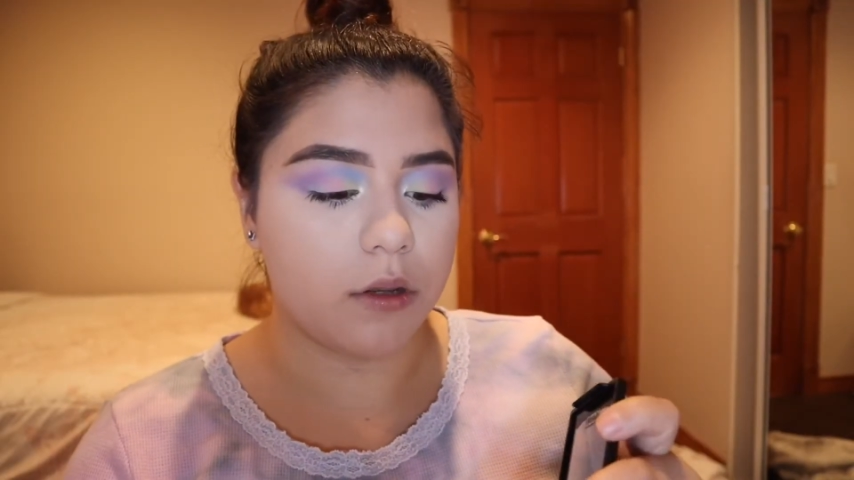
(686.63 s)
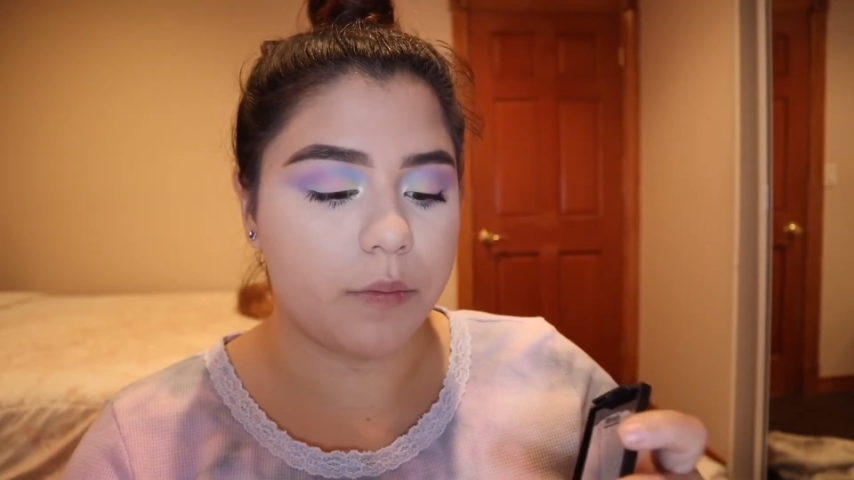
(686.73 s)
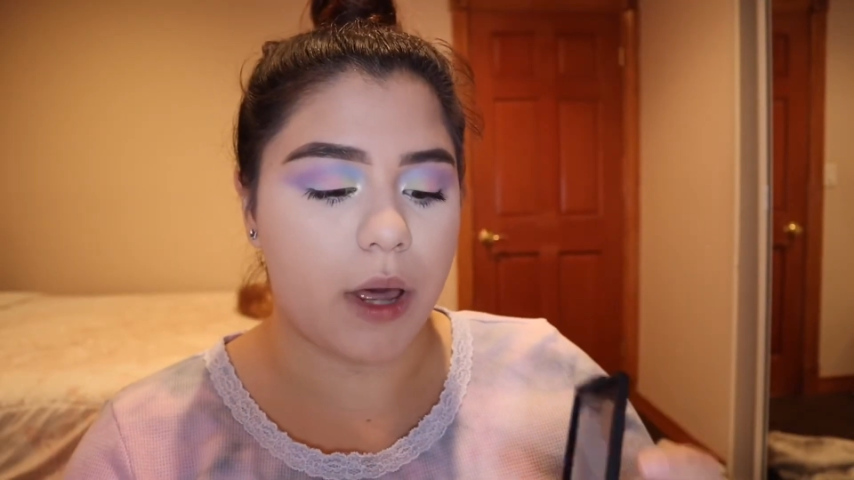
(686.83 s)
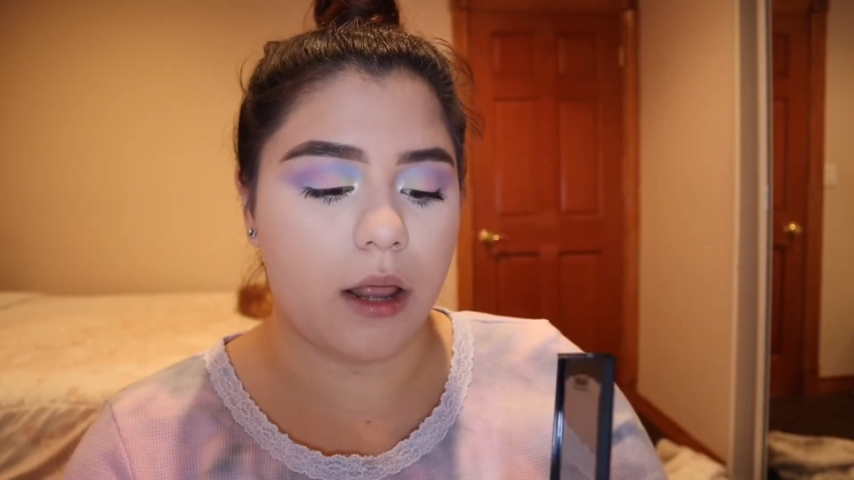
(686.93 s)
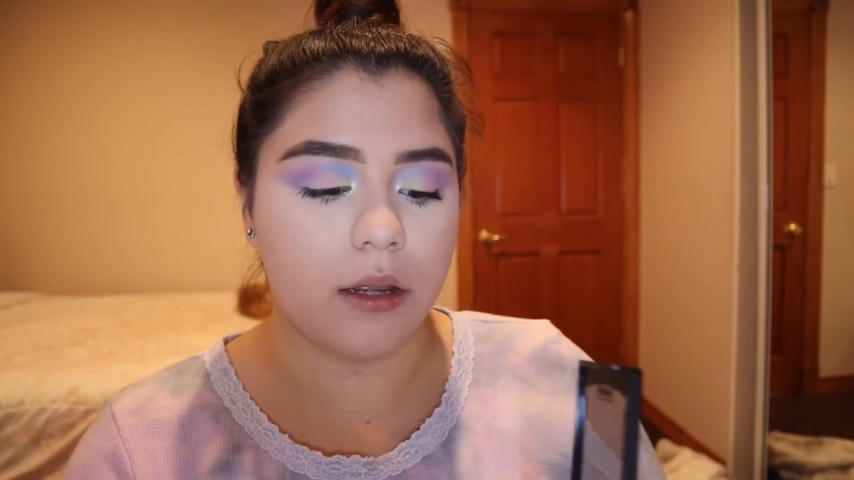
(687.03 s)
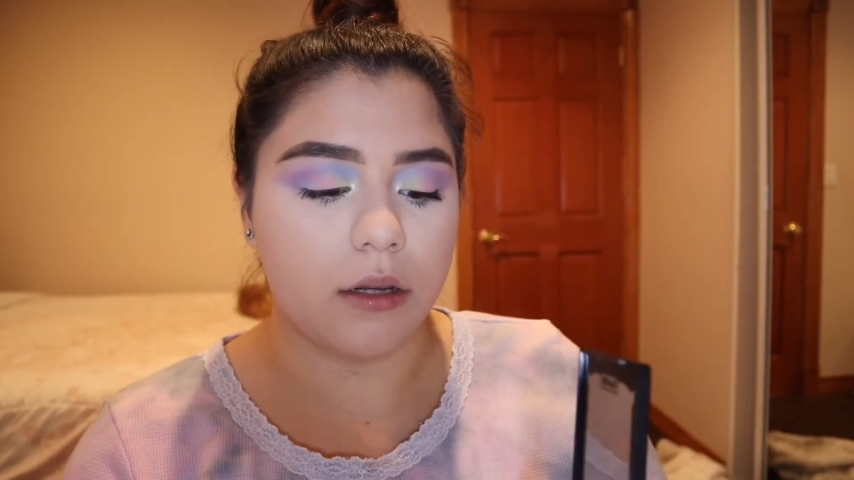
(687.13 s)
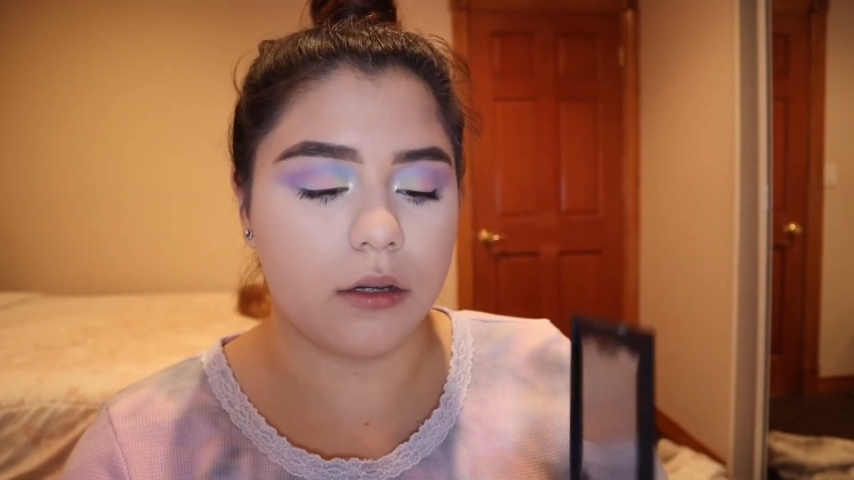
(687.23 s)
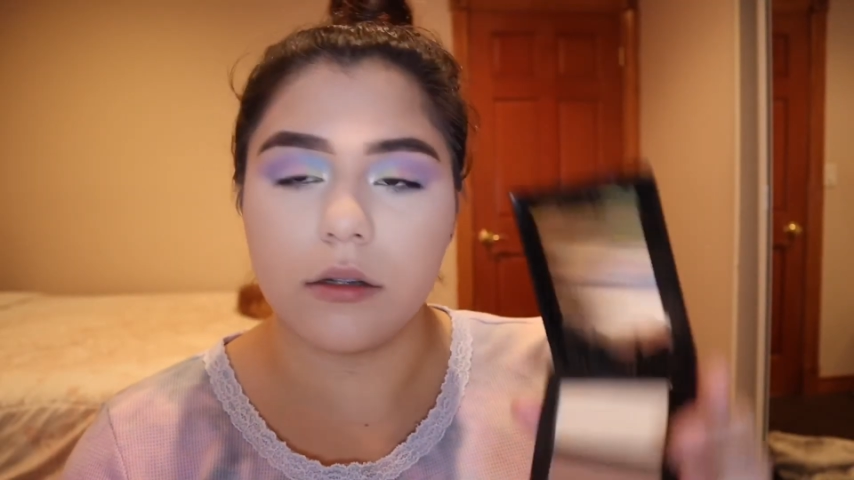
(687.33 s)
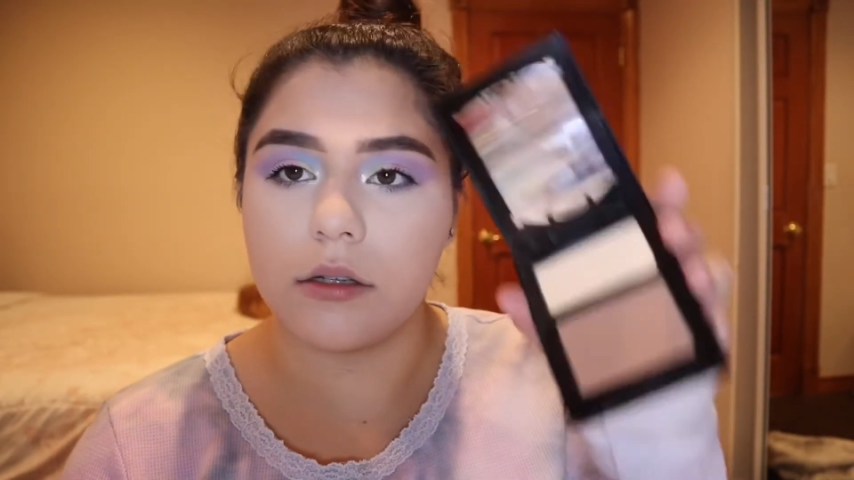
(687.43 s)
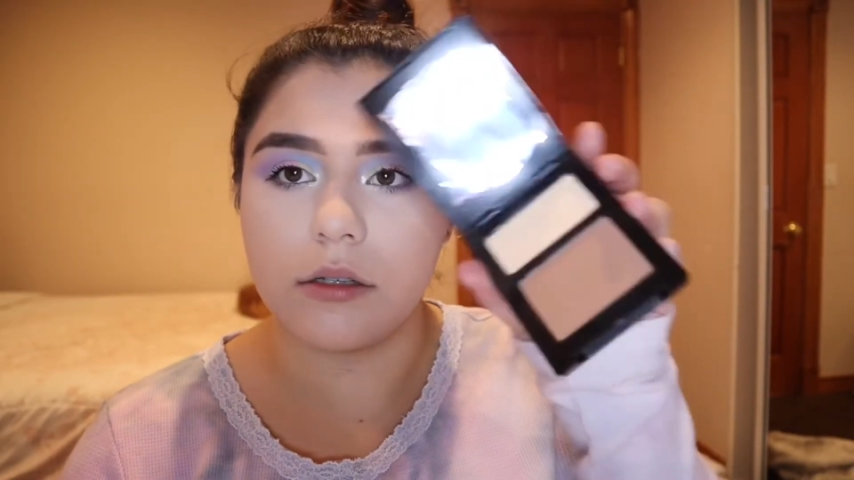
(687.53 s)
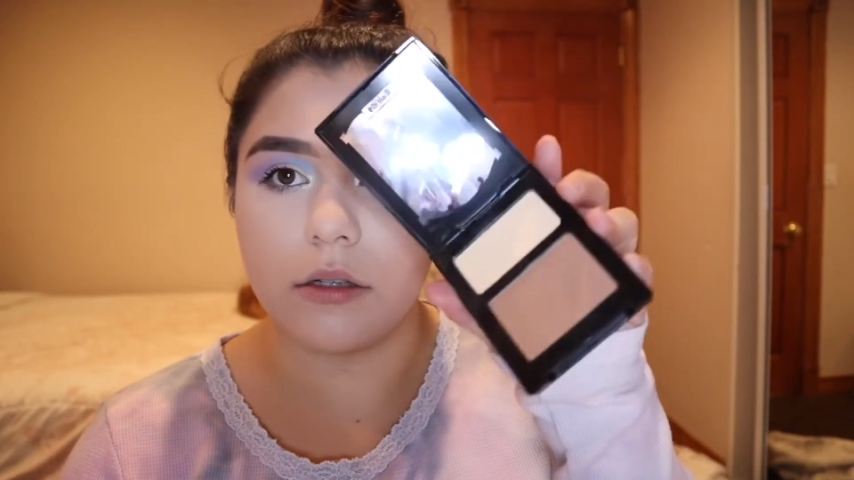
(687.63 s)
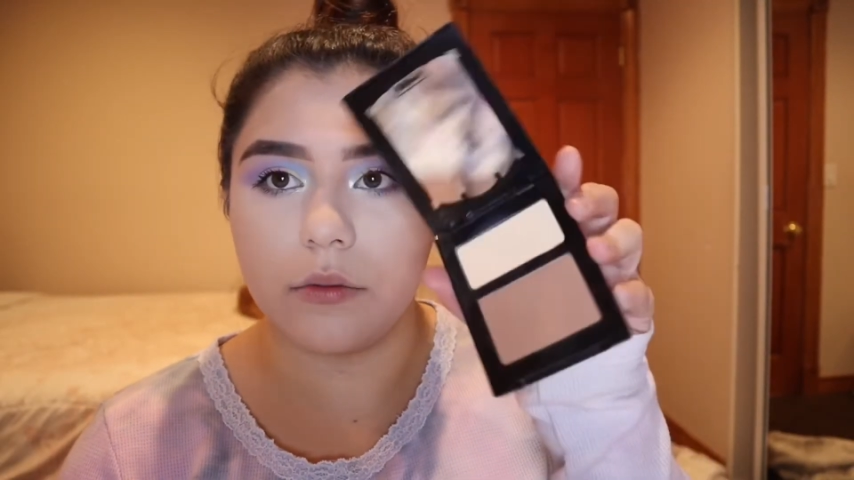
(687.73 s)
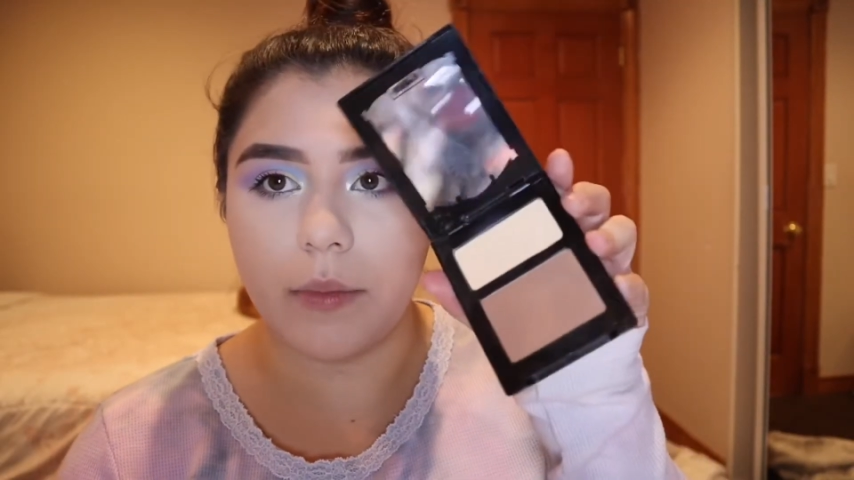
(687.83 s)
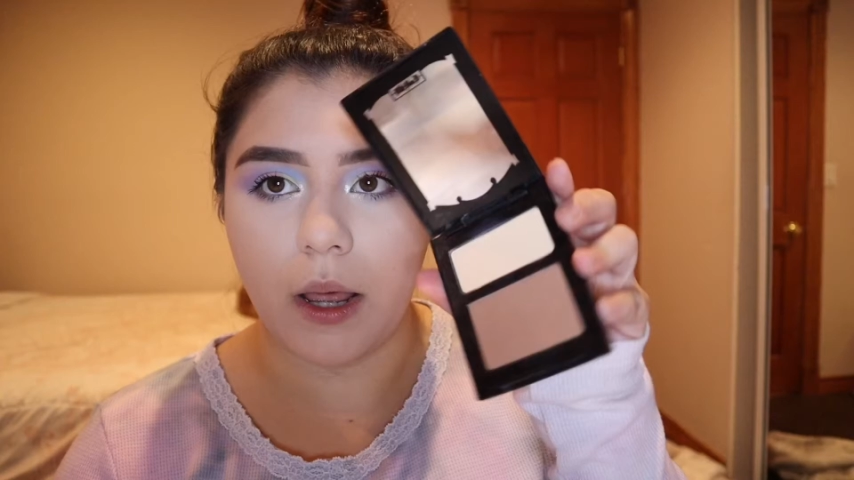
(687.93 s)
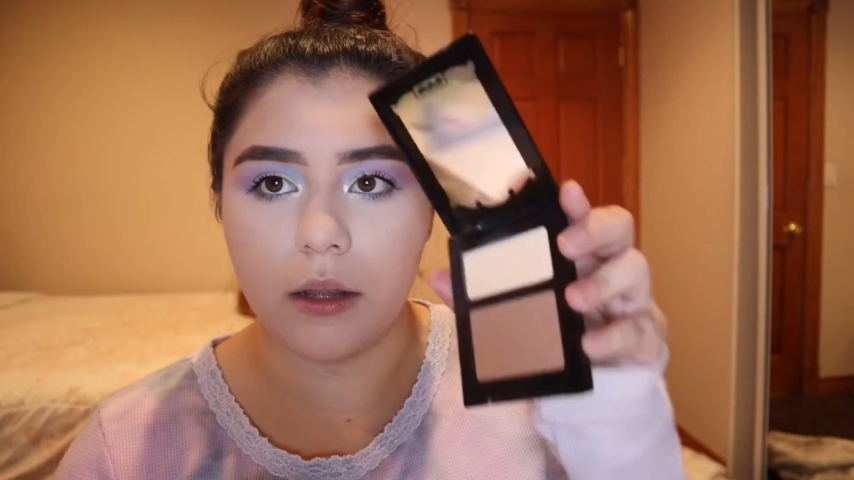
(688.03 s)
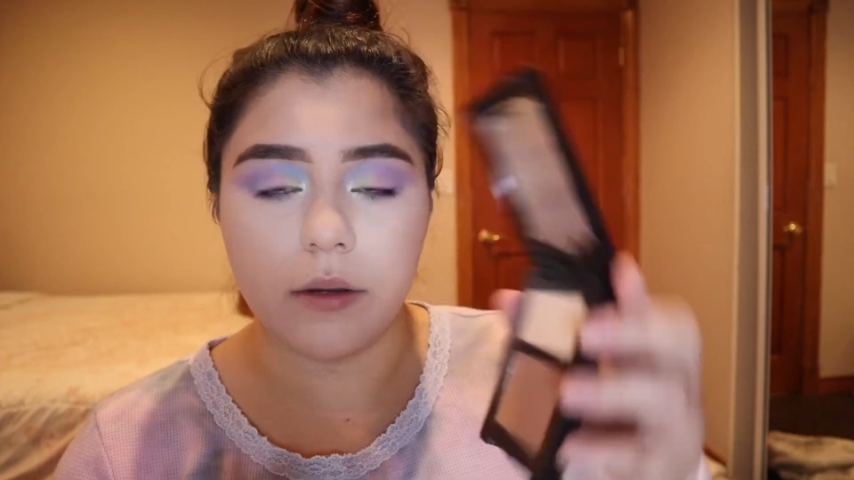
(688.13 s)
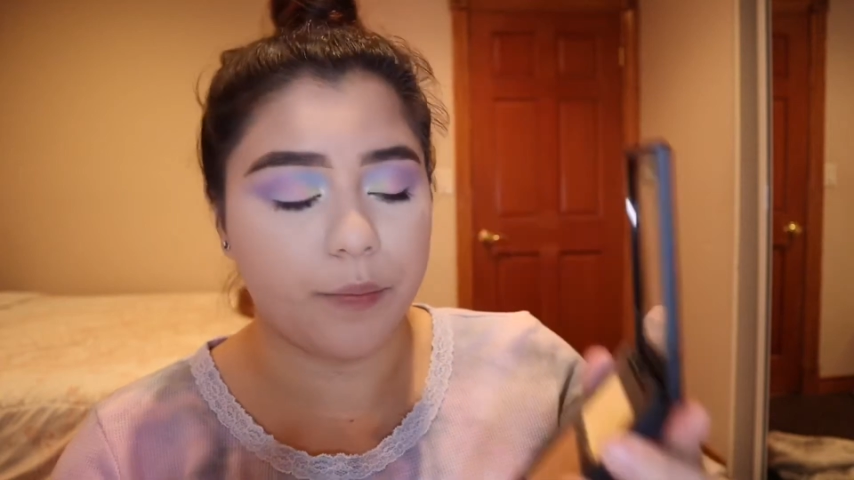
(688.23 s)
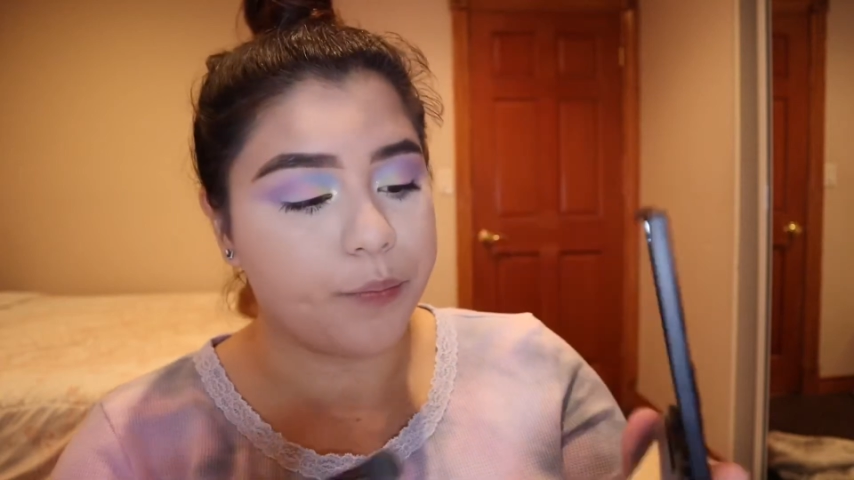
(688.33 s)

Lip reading: the palette, this little palette,